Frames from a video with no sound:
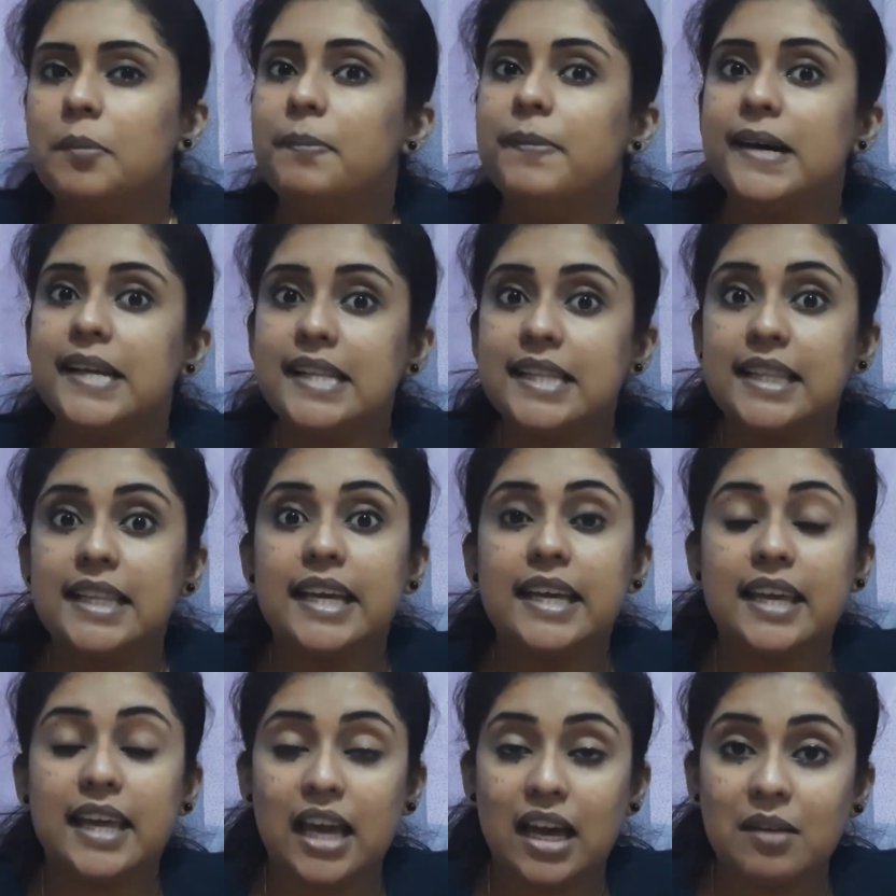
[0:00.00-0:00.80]
But
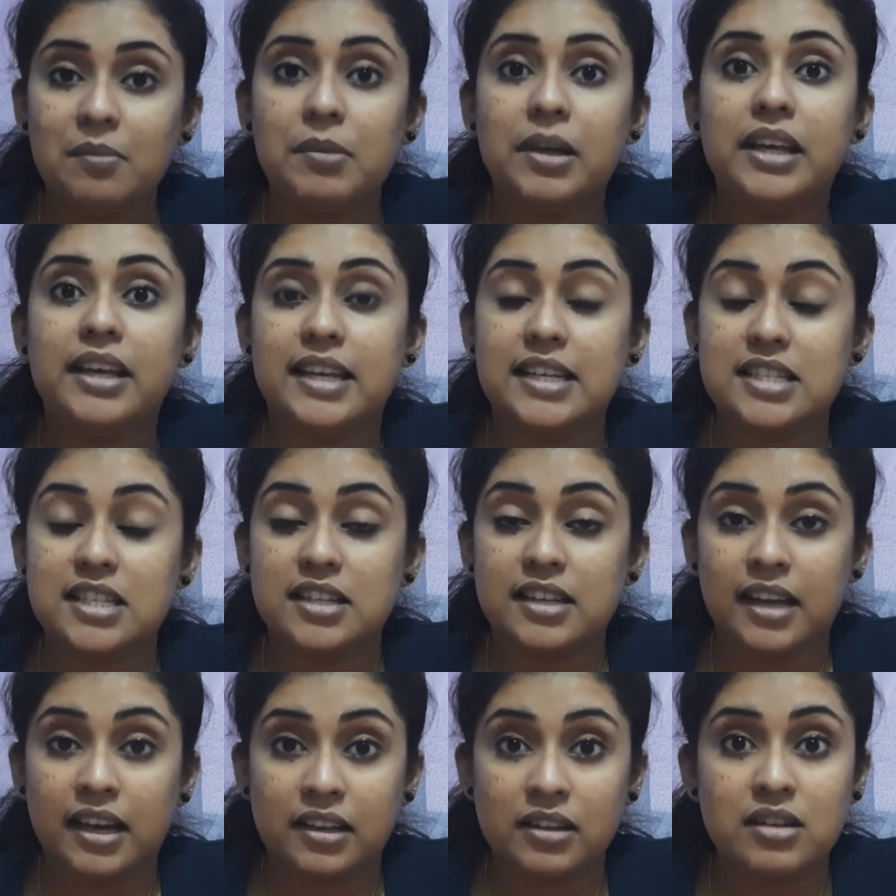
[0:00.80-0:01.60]
there can be yet
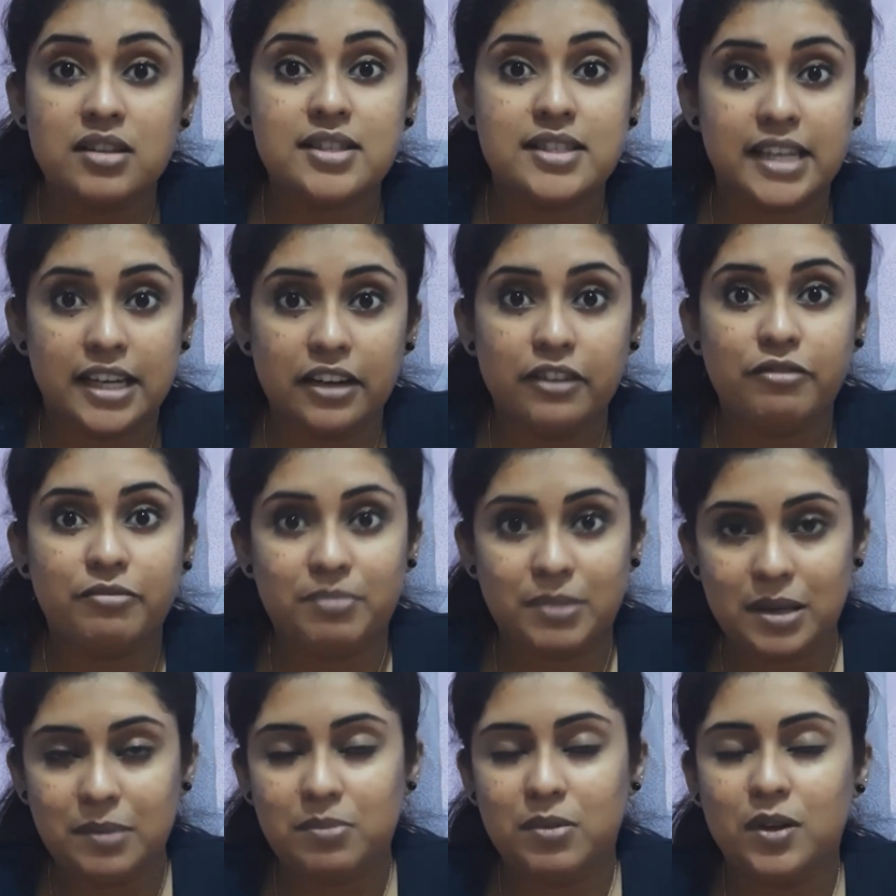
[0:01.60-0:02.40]
another set of
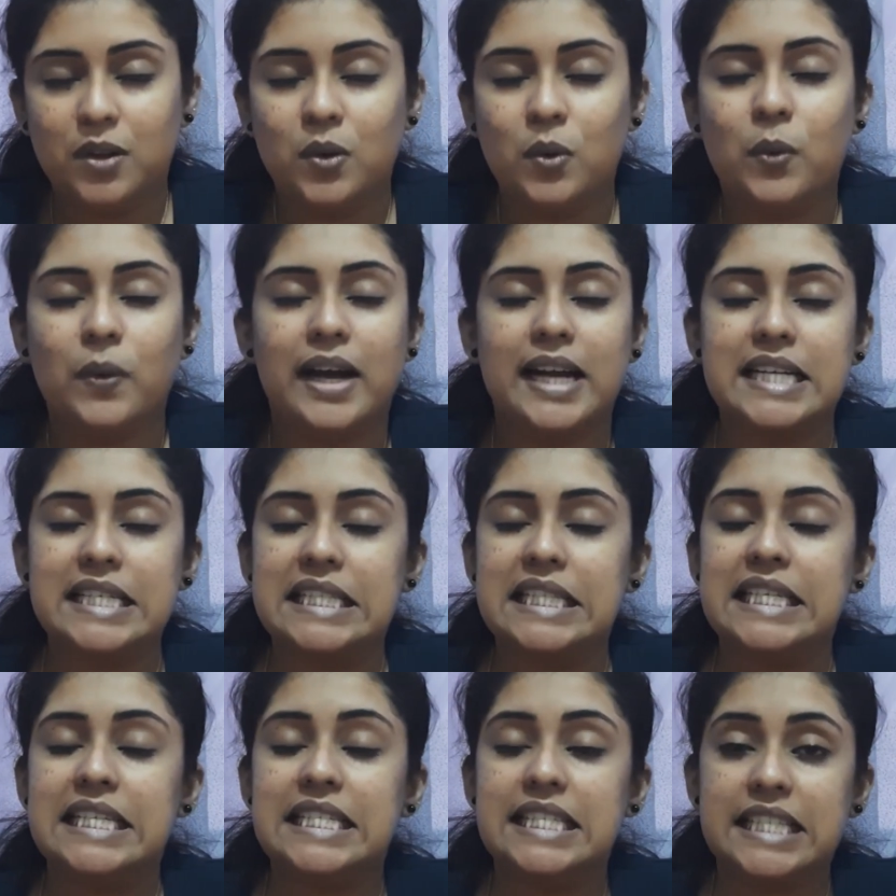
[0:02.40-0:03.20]
people who
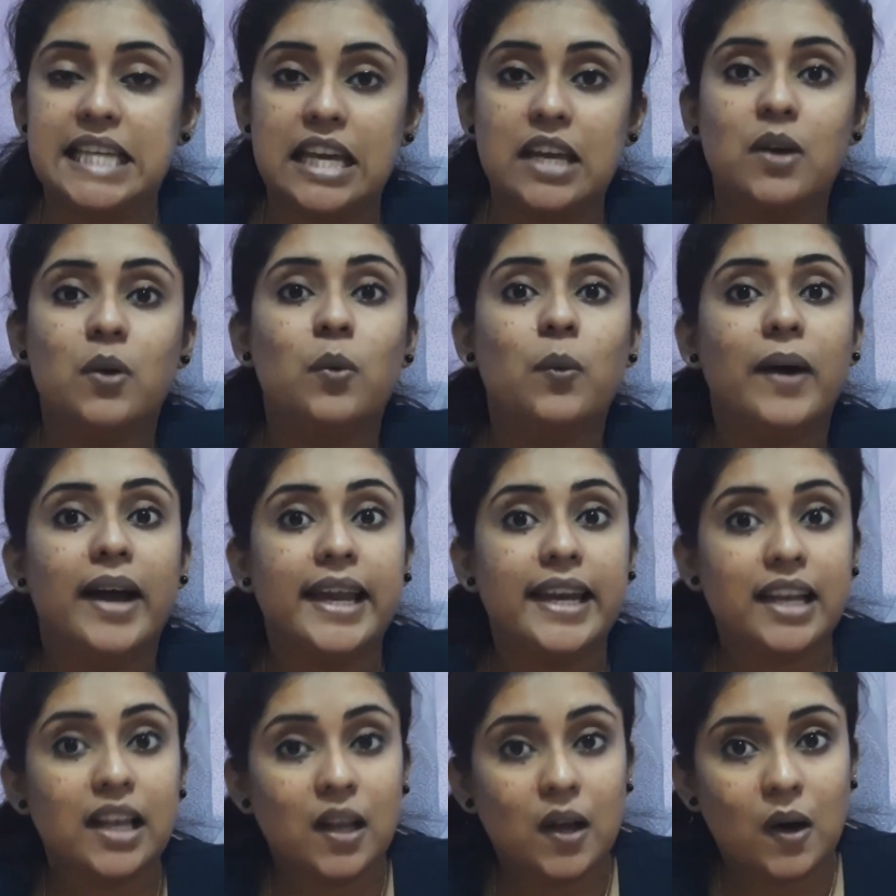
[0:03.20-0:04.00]
actually take
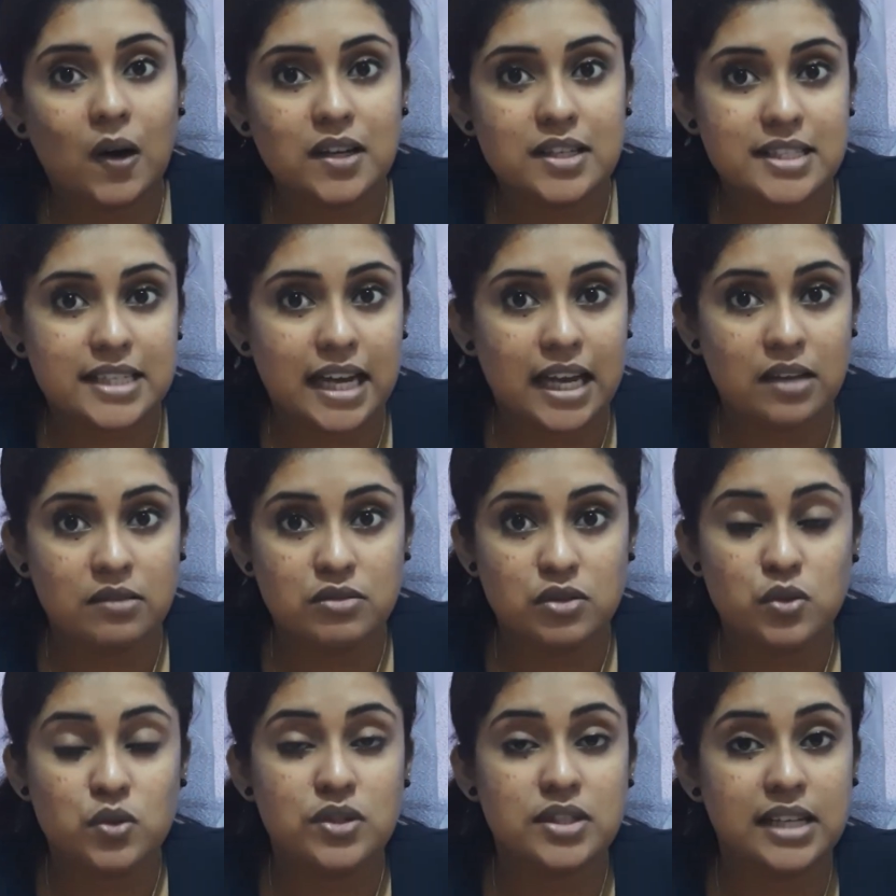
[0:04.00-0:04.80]
quite a long time
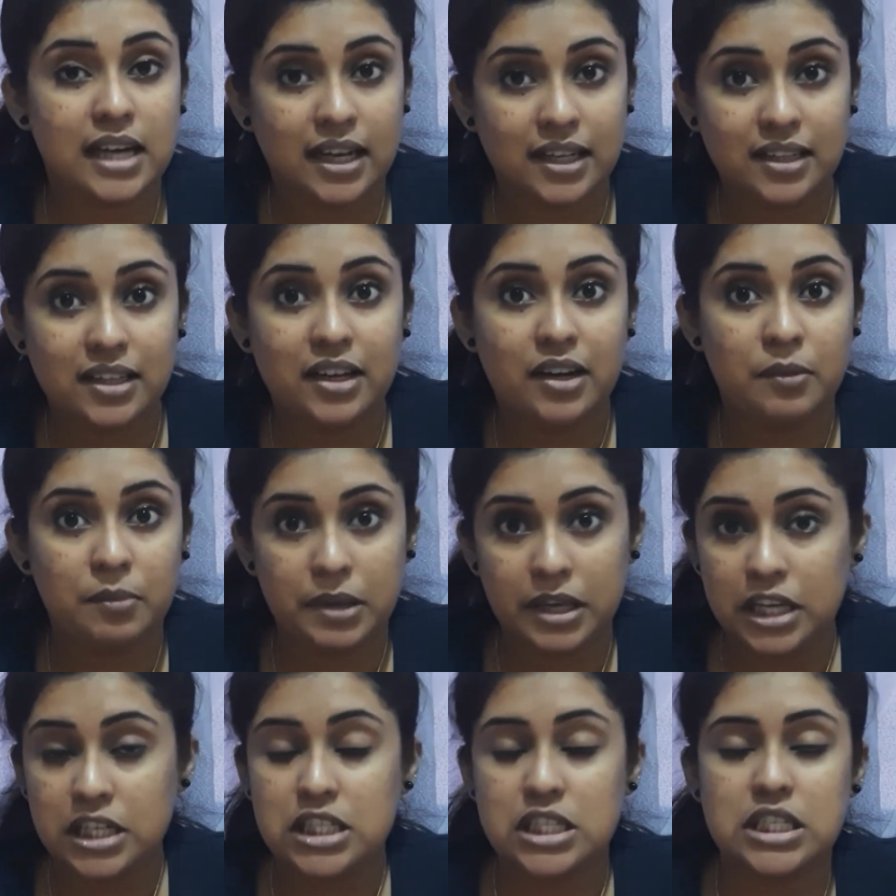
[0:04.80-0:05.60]
to start their
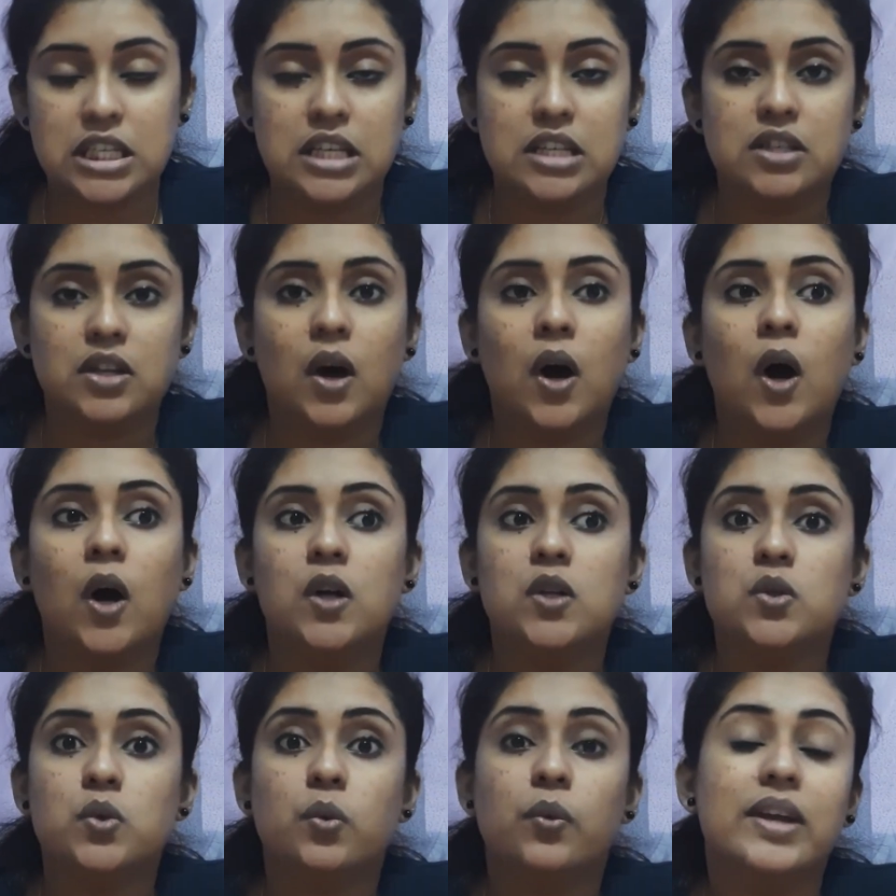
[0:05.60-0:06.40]
PhDs
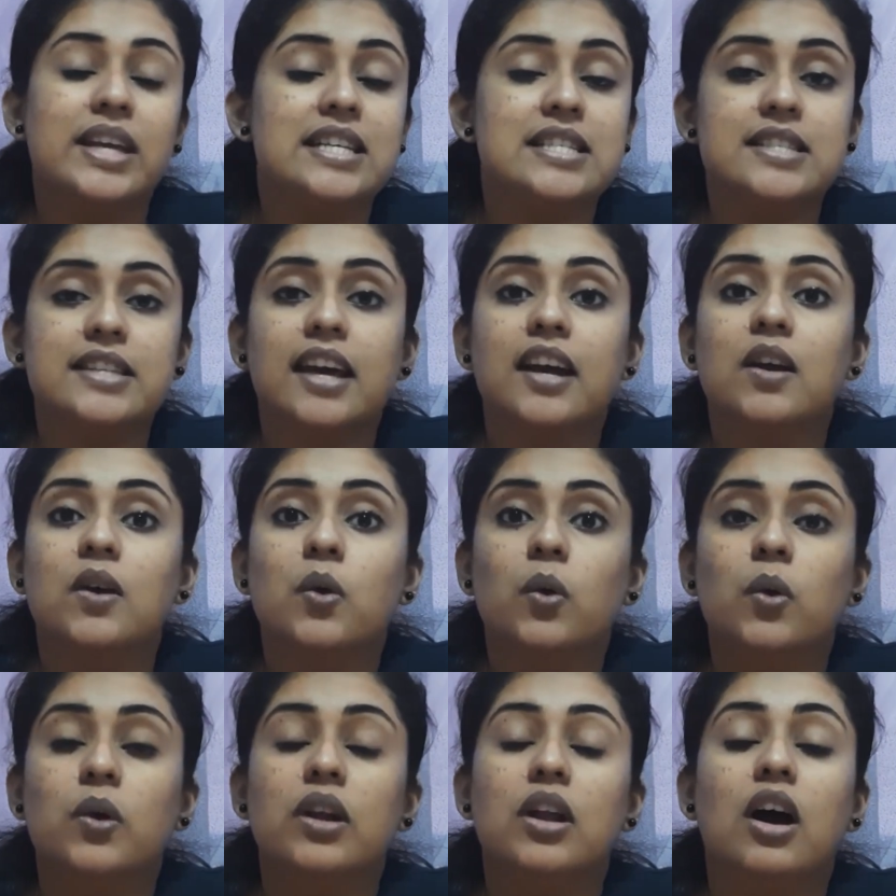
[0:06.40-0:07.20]
or to reach their
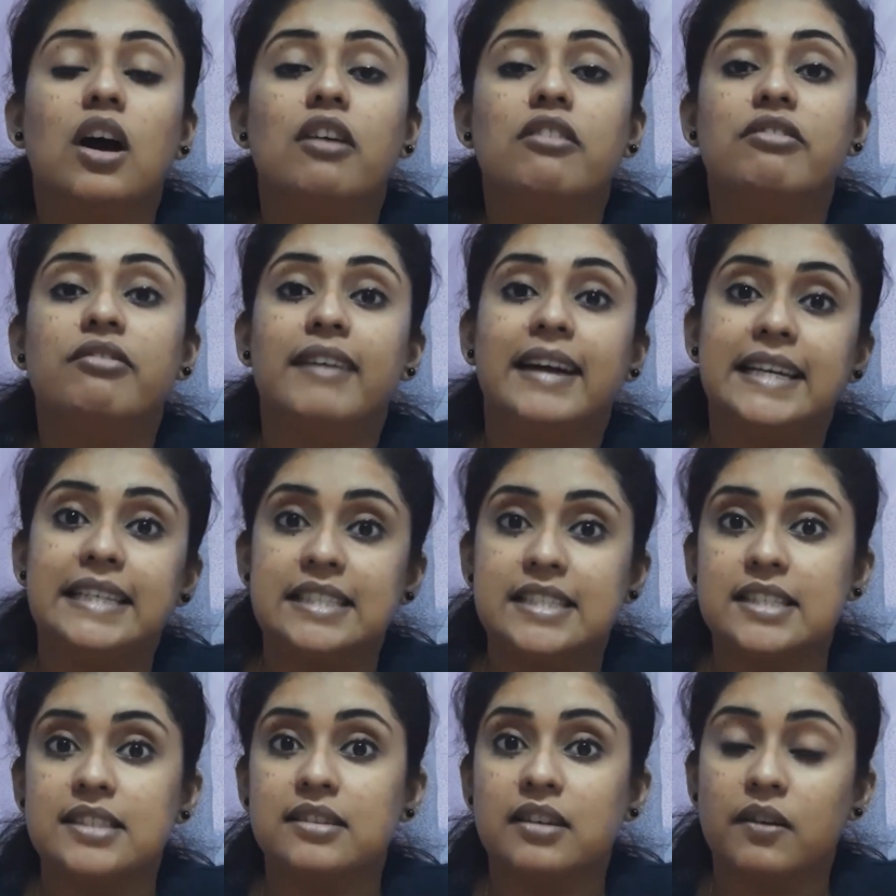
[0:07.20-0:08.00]
goal of
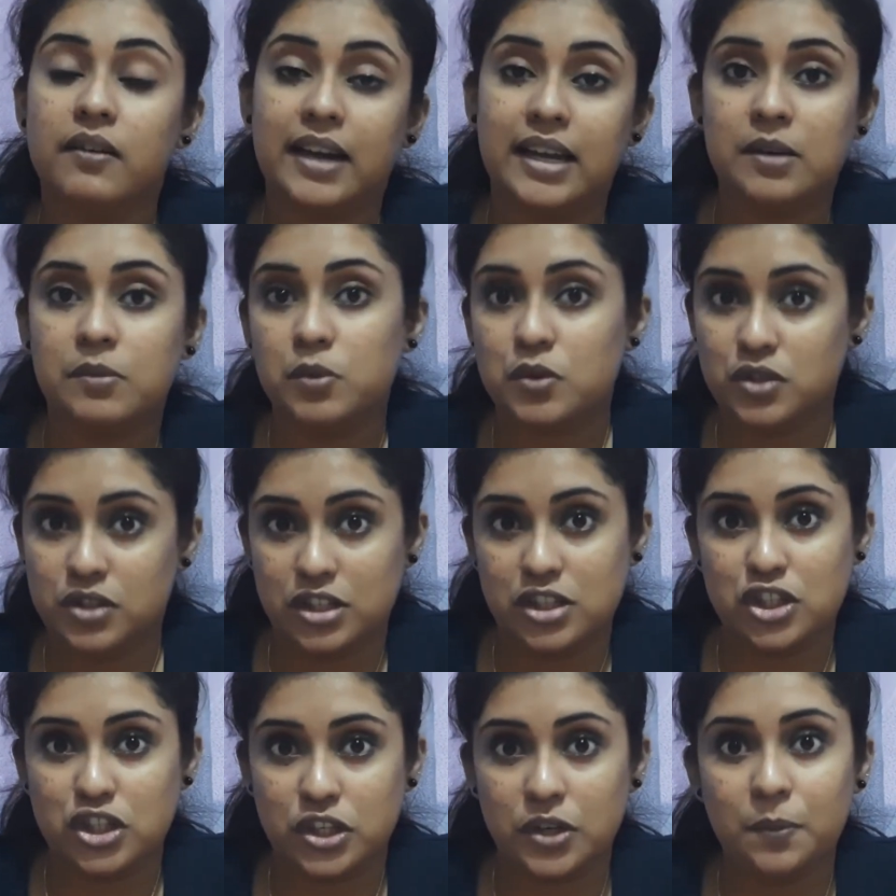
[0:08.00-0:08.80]
finding the right
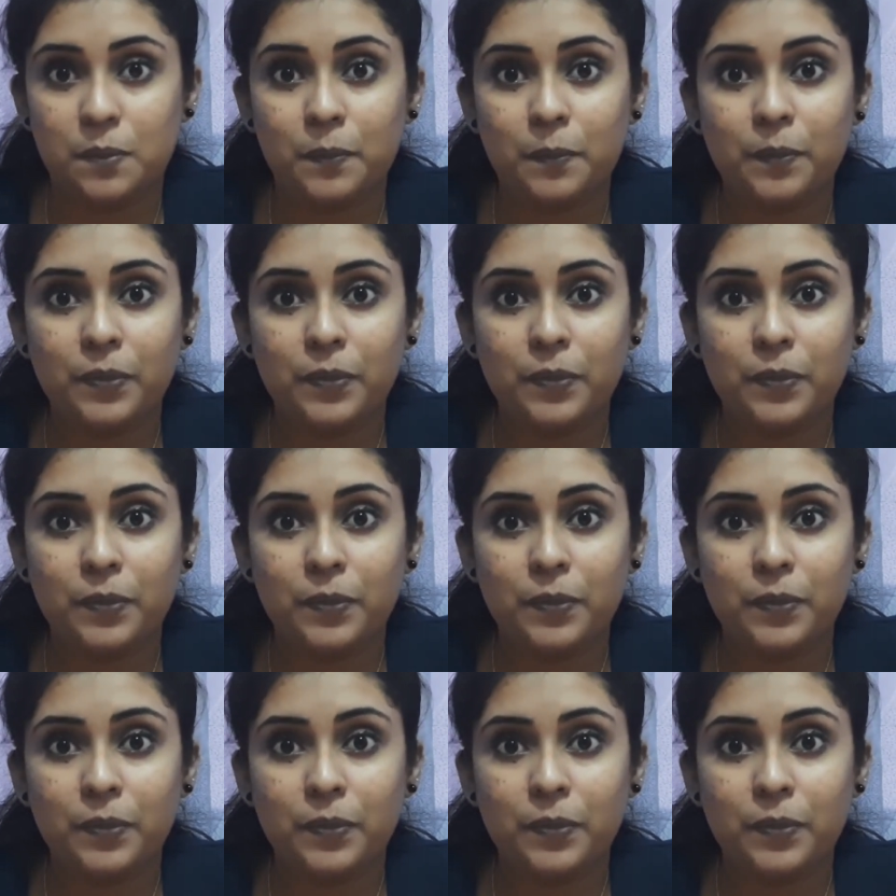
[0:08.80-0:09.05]
position.